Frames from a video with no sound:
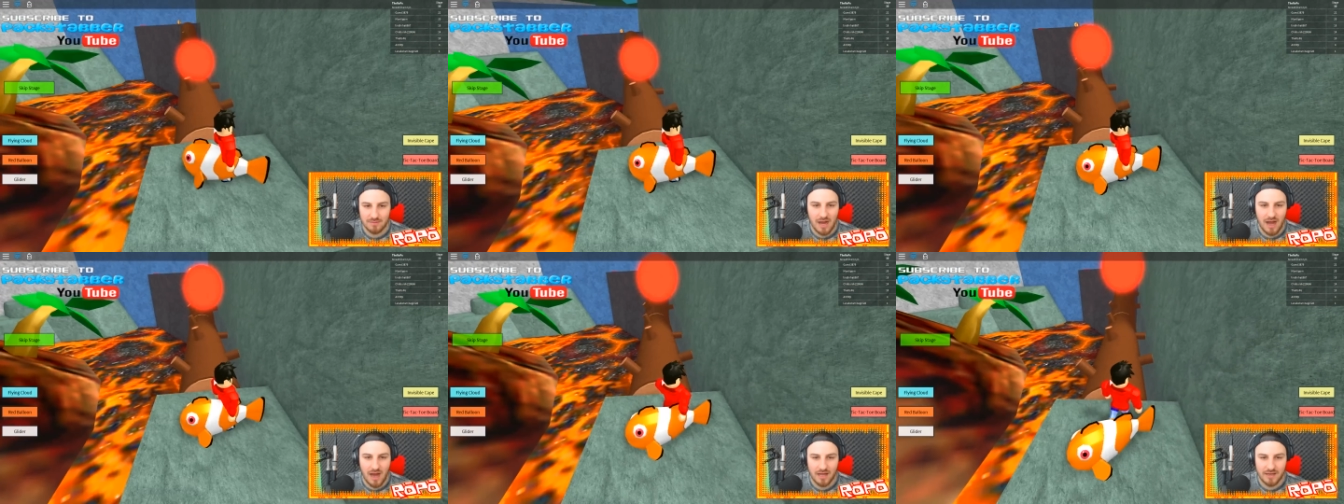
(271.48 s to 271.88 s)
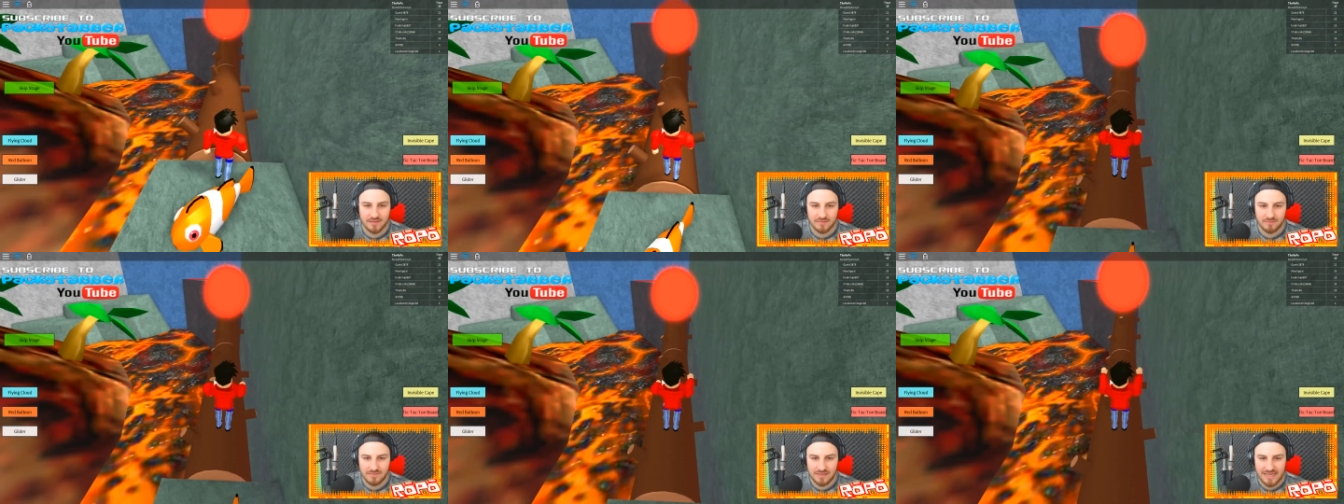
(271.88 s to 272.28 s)
Come
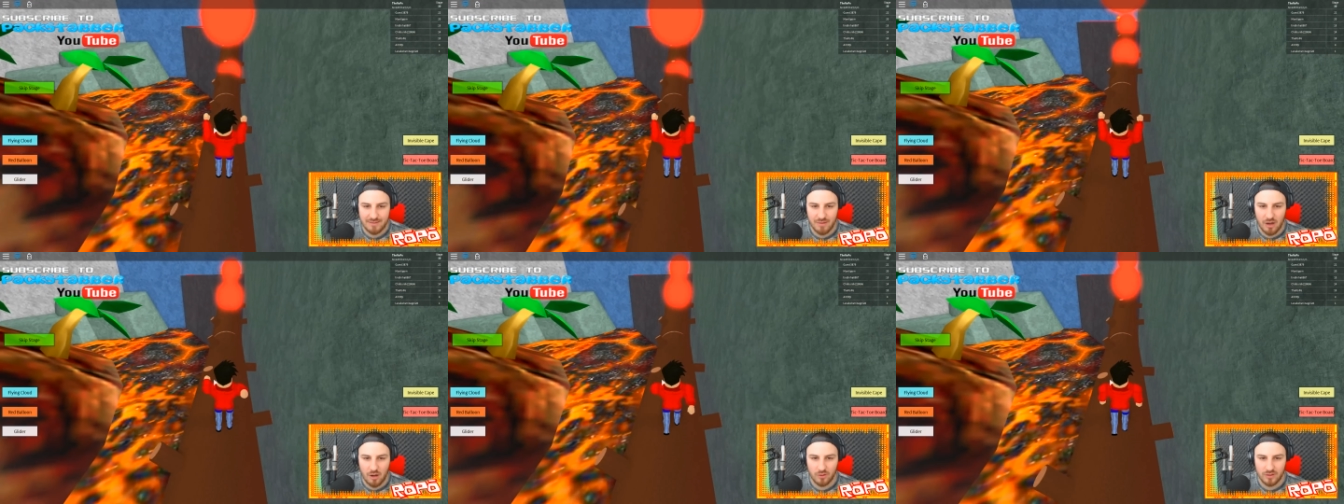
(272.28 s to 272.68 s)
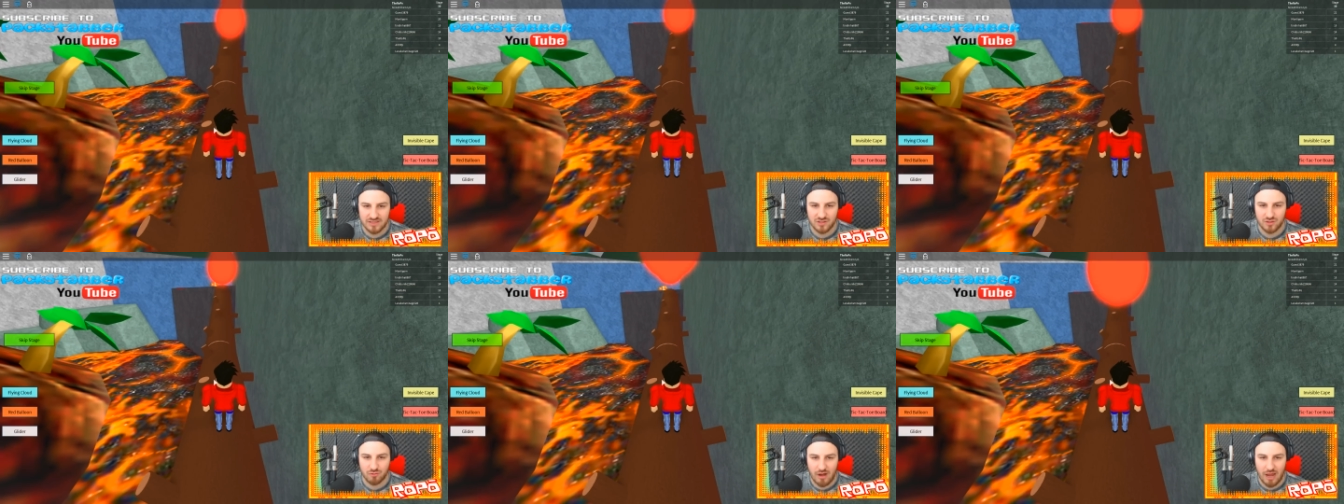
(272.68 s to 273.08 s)
on, Nemo
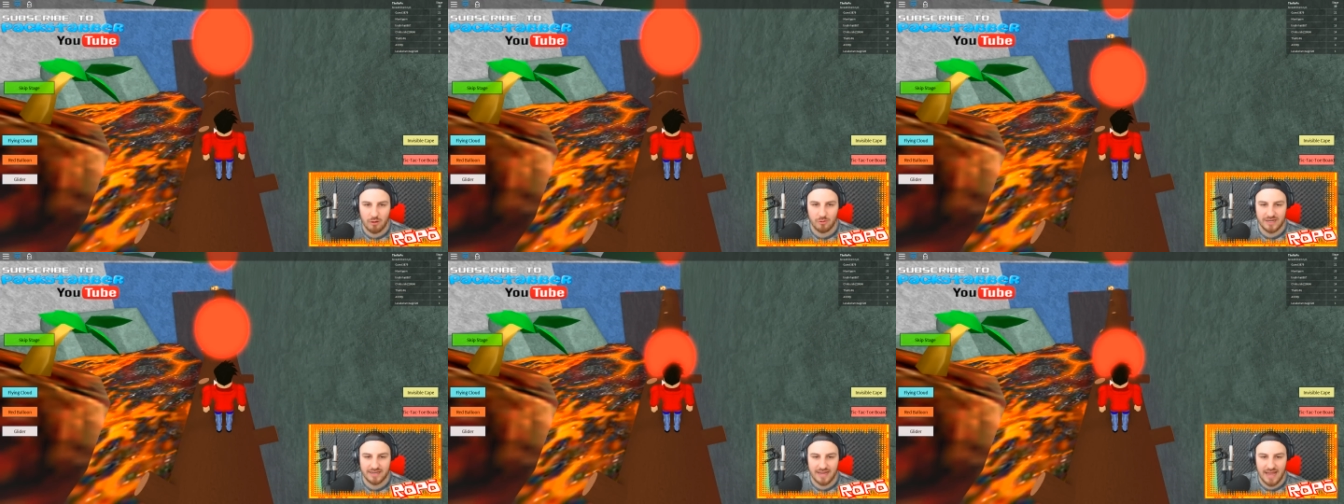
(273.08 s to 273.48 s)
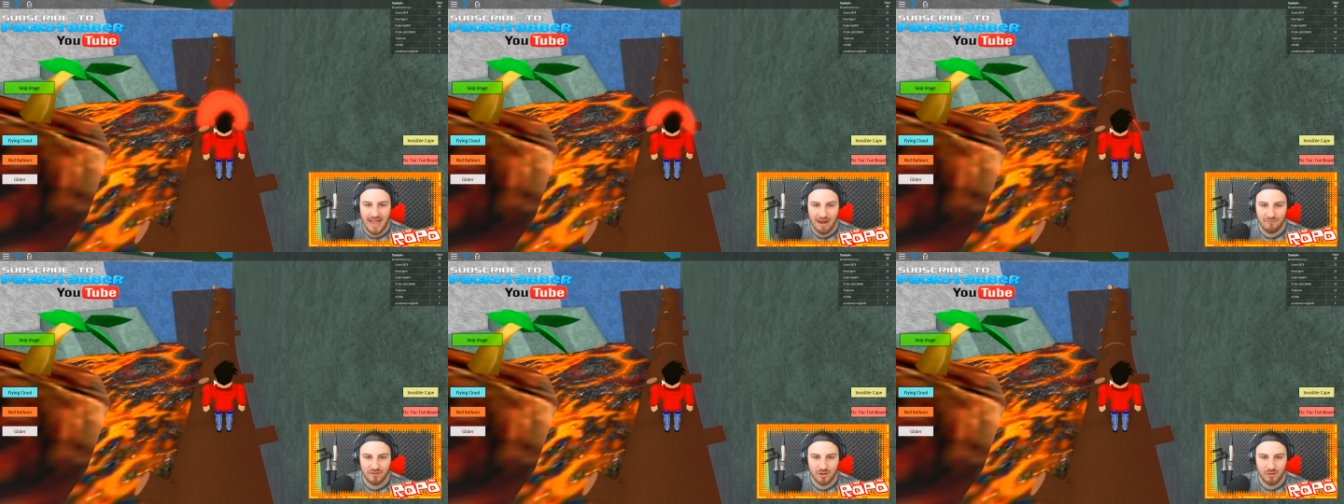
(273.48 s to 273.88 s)
is drowning
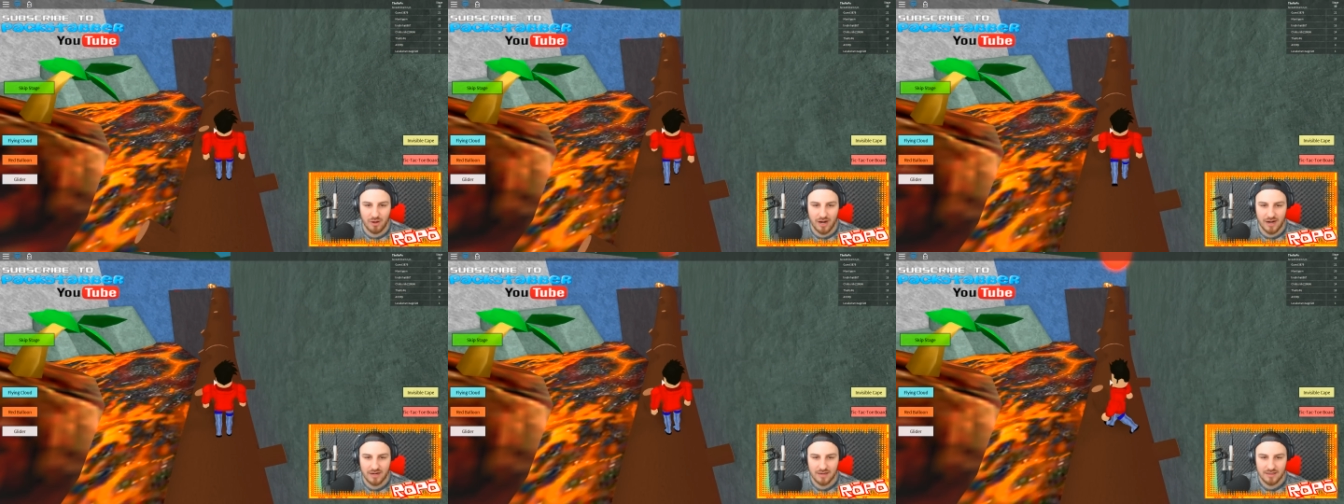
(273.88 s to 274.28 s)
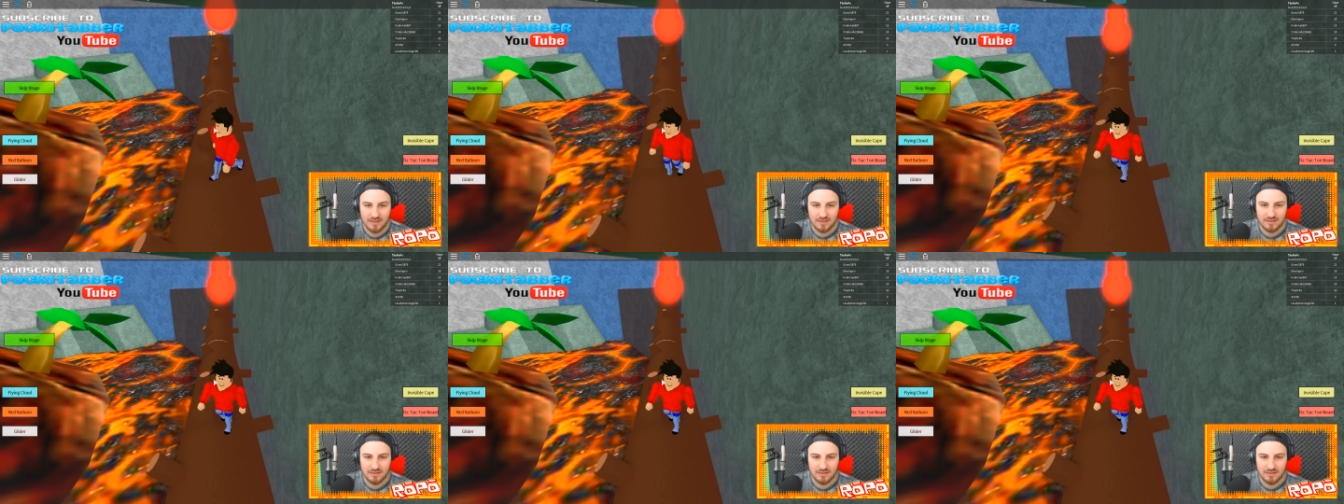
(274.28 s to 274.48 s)
everywhere.